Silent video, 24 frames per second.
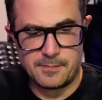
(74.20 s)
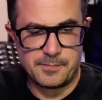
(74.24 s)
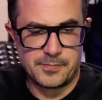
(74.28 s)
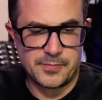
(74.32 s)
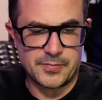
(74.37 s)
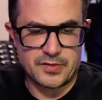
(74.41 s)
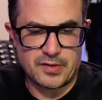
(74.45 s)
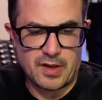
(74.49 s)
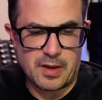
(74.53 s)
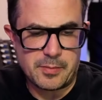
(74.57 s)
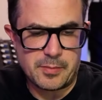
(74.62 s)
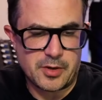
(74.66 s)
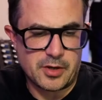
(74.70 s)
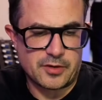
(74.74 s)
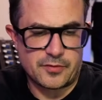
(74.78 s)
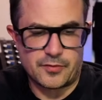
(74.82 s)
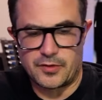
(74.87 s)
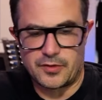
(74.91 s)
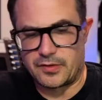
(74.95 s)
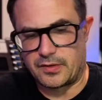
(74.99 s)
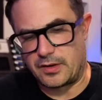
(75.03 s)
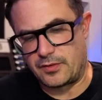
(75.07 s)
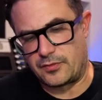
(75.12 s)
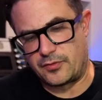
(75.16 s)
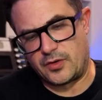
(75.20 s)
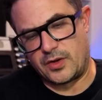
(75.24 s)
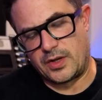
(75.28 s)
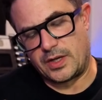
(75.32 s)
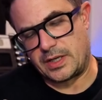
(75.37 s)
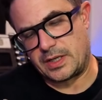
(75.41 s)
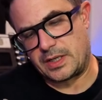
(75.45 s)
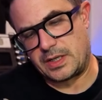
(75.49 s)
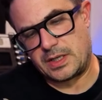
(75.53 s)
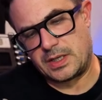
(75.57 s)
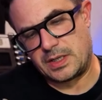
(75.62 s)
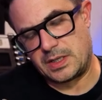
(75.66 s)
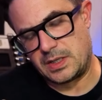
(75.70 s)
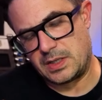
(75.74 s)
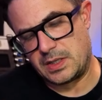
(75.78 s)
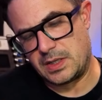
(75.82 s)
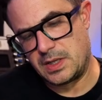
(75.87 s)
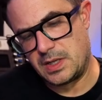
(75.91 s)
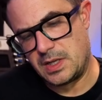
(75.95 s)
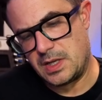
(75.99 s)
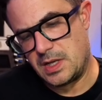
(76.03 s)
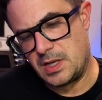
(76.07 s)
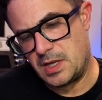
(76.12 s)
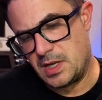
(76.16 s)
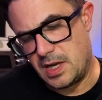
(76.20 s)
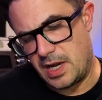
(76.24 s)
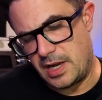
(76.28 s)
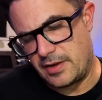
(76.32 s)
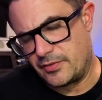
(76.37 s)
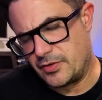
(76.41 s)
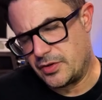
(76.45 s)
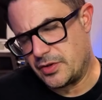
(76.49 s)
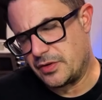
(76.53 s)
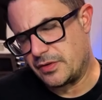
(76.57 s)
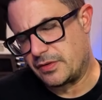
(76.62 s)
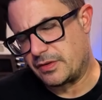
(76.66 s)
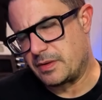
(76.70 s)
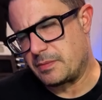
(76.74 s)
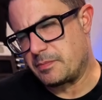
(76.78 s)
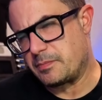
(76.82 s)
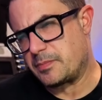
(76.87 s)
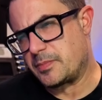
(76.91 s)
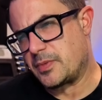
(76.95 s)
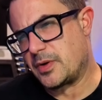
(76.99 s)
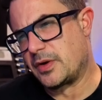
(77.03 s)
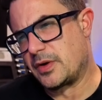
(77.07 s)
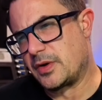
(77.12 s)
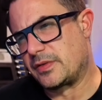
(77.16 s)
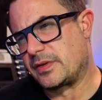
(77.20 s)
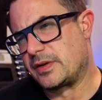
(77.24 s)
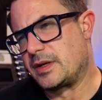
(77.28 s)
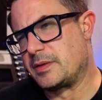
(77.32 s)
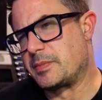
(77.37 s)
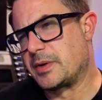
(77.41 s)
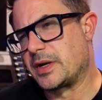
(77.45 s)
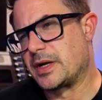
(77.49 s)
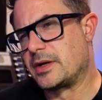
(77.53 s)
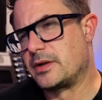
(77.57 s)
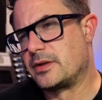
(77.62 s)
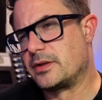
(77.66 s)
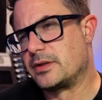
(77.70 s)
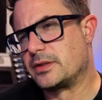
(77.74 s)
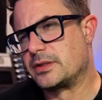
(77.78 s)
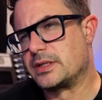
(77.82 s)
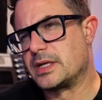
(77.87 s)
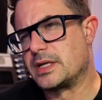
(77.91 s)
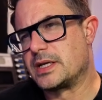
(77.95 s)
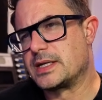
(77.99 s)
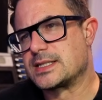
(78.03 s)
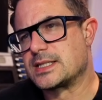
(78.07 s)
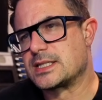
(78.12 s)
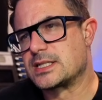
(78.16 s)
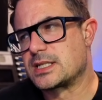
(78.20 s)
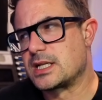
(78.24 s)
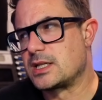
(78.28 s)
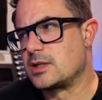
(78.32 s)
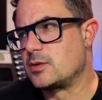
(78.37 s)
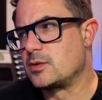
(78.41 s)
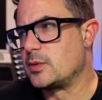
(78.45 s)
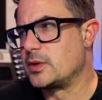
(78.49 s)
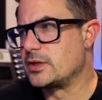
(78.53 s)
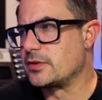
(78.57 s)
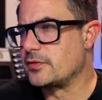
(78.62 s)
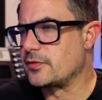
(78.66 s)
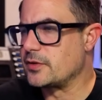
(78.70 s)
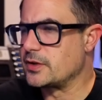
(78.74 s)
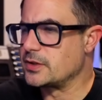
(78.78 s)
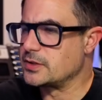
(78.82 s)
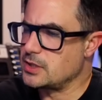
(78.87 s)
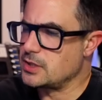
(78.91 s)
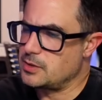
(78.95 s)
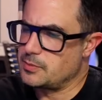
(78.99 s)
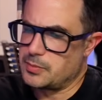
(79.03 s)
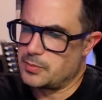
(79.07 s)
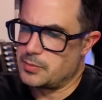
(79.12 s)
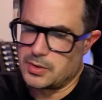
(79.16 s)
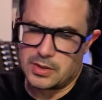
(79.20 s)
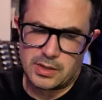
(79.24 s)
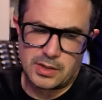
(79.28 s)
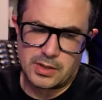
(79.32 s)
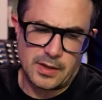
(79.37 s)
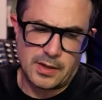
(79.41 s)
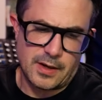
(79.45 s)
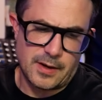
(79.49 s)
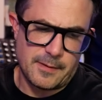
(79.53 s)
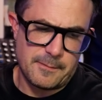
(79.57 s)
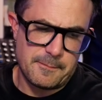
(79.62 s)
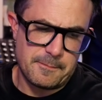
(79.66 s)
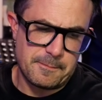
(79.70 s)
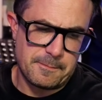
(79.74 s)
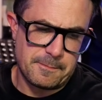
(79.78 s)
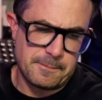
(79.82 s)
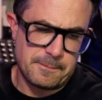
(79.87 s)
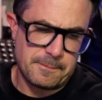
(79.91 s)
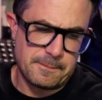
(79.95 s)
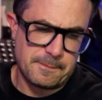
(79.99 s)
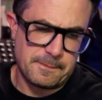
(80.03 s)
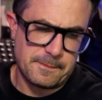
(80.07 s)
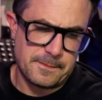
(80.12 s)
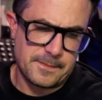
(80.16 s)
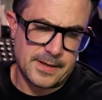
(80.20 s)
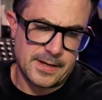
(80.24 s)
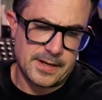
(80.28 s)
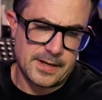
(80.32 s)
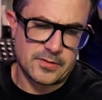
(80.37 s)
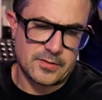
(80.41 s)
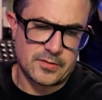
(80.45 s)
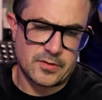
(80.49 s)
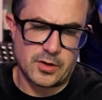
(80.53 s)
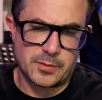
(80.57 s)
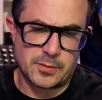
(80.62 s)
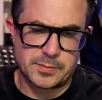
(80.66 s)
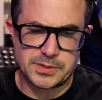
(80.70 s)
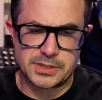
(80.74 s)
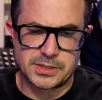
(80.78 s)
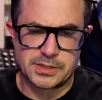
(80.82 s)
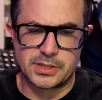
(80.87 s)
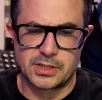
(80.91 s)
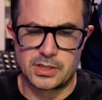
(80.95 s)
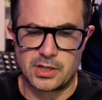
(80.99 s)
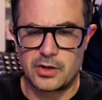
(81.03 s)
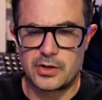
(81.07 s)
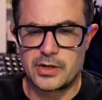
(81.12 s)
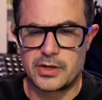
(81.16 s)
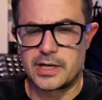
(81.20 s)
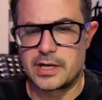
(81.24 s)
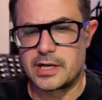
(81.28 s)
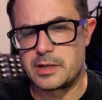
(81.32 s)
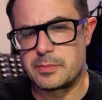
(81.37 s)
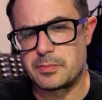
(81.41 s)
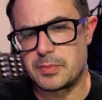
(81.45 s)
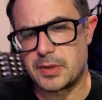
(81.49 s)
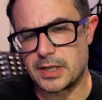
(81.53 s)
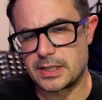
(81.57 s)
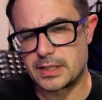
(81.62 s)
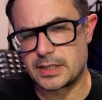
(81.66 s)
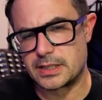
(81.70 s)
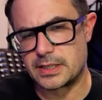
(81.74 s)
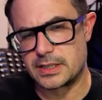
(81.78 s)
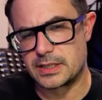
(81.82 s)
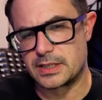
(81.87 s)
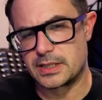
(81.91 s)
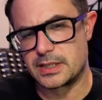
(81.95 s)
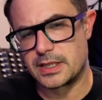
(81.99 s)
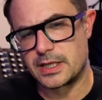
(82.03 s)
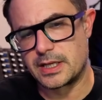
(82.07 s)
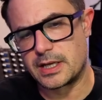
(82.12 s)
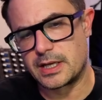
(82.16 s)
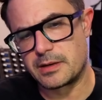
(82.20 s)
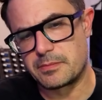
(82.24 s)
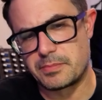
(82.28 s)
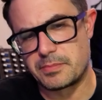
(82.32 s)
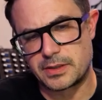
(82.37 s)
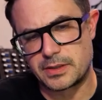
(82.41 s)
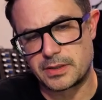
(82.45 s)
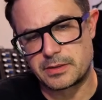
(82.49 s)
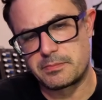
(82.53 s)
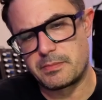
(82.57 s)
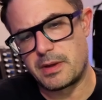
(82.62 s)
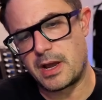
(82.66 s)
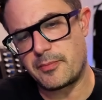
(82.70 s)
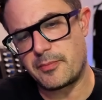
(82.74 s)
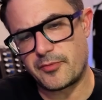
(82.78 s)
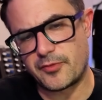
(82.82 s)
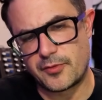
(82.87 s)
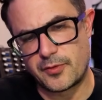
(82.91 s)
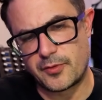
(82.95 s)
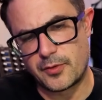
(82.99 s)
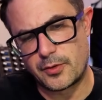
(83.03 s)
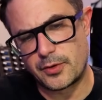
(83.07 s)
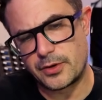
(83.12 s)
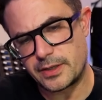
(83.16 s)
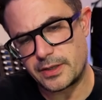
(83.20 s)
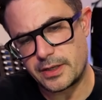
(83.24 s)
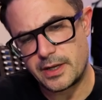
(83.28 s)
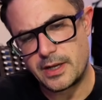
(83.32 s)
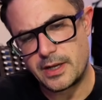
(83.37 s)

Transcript: Same goes for stuff like, I haven't used them personally, but I know that the SSL ones, for example, there's an option to load any plugin in there and build a map for it.